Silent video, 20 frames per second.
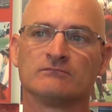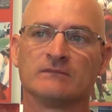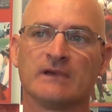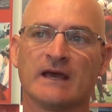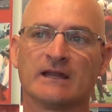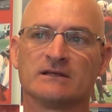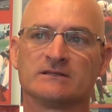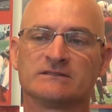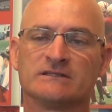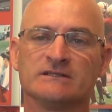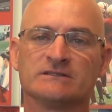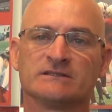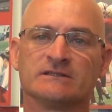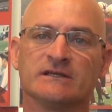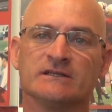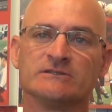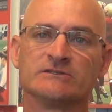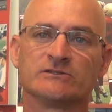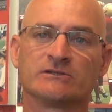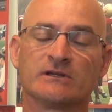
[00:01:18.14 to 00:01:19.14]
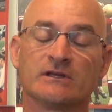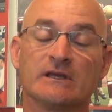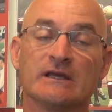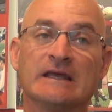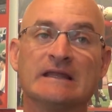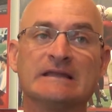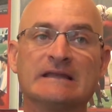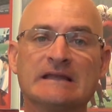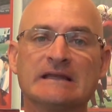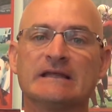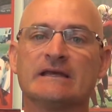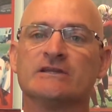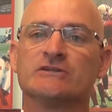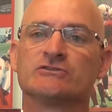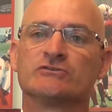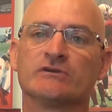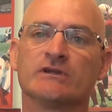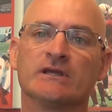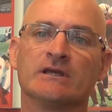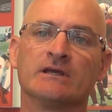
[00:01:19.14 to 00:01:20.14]
had a season-ending
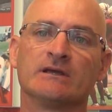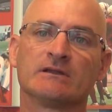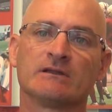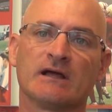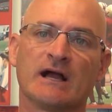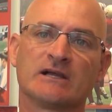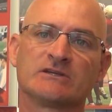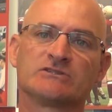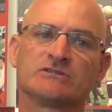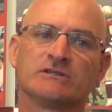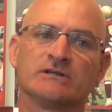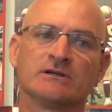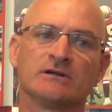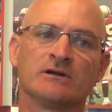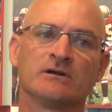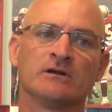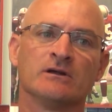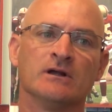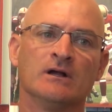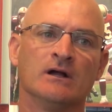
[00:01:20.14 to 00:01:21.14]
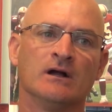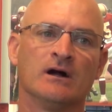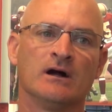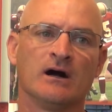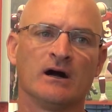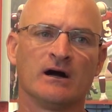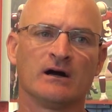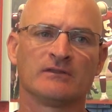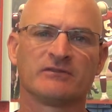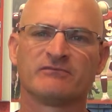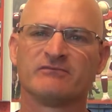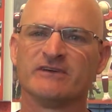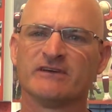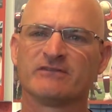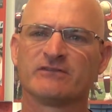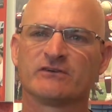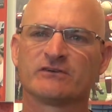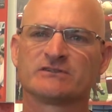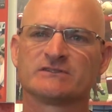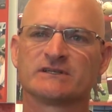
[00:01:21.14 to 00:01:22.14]
injury last year,
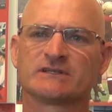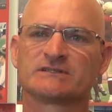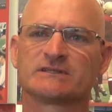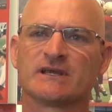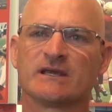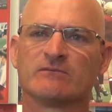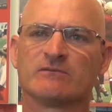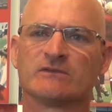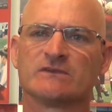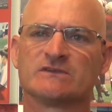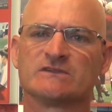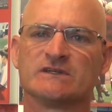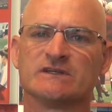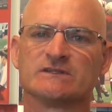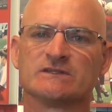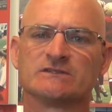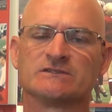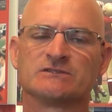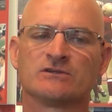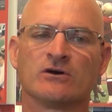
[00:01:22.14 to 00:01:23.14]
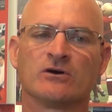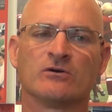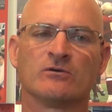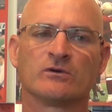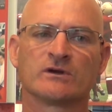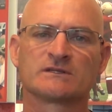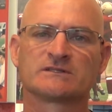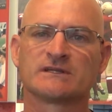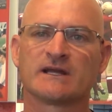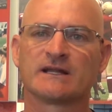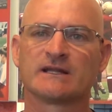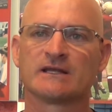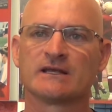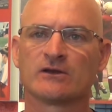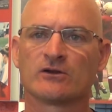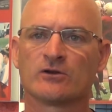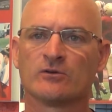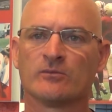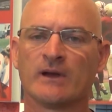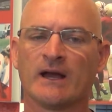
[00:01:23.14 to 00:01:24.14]
fifth or sixth game of the season. So we're excited to
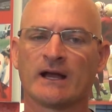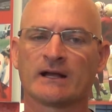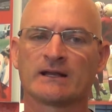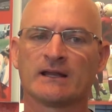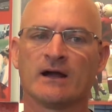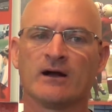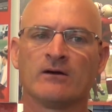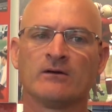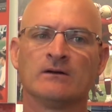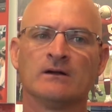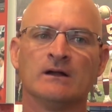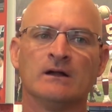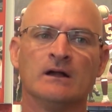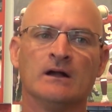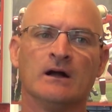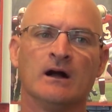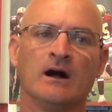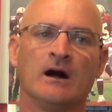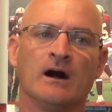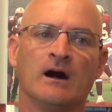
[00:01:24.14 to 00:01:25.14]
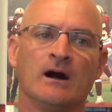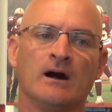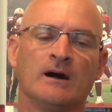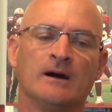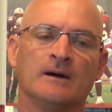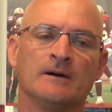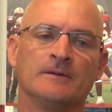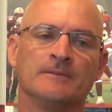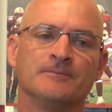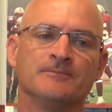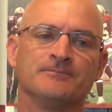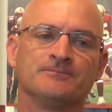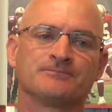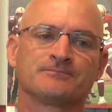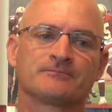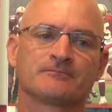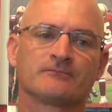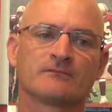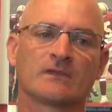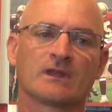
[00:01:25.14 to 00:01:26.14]
get her back now.
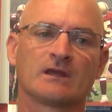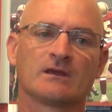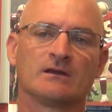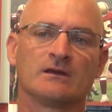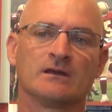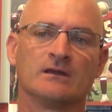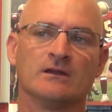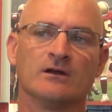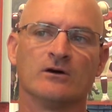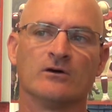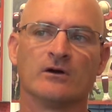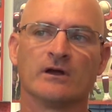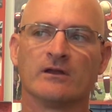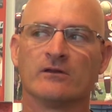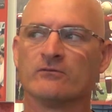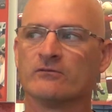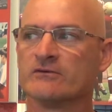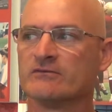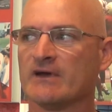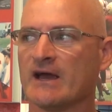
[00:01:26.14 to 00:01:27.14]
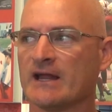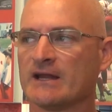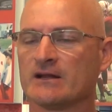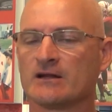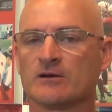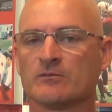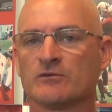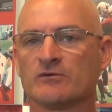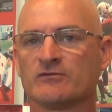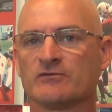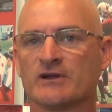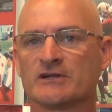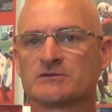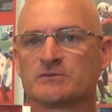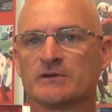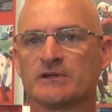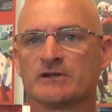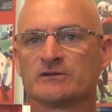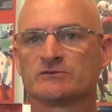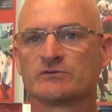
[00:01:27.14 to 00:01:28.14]
You know, and then we've added a couple of
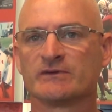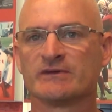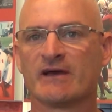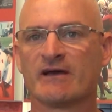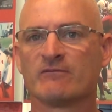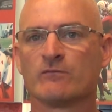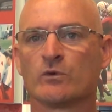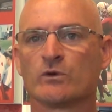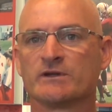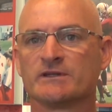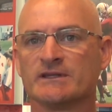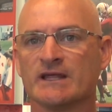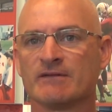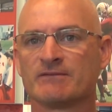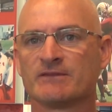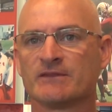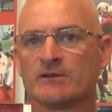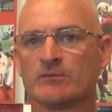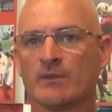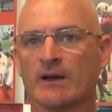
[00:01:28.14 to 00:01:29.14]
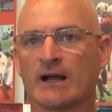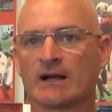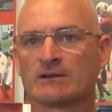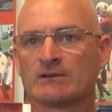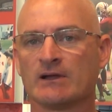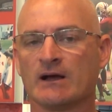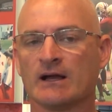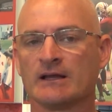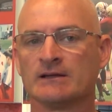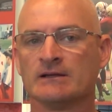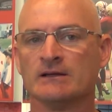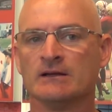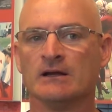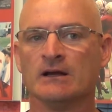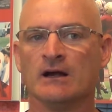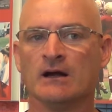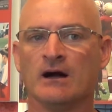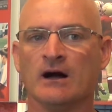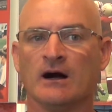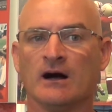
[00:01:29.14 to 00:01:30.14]
freshmen there, so we have more depth in the back line.
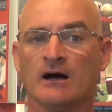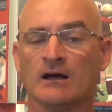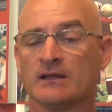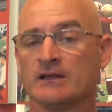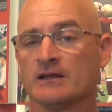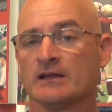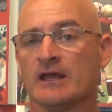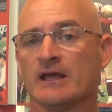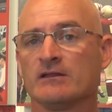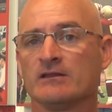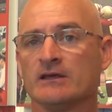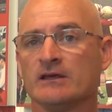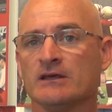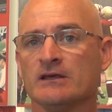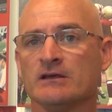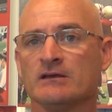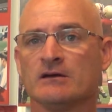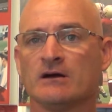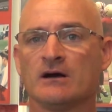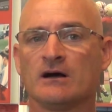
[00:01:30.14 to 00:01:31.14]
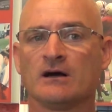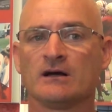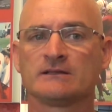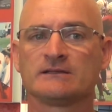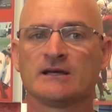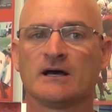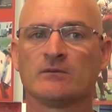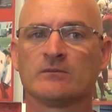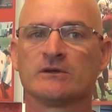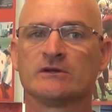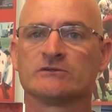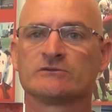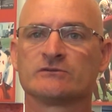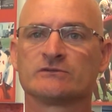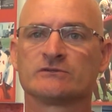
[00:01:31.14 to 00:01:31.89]
And then Haley Talbot is